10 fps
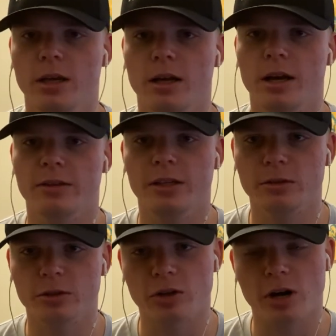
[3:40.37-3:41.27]
I think
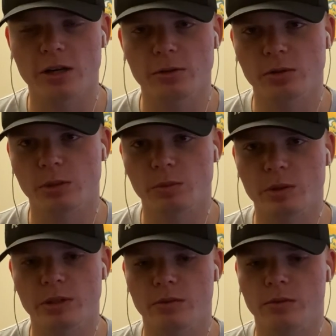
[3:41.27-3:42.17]
they're trying to do something
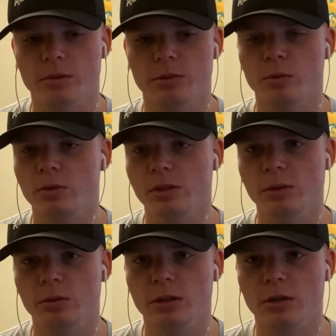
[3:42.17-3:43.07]
different, but we'll see
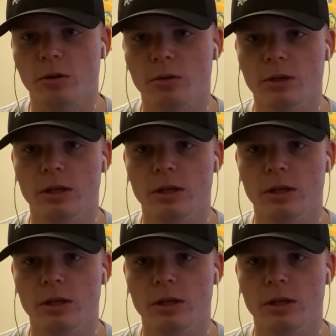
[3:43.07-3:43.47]
where they go.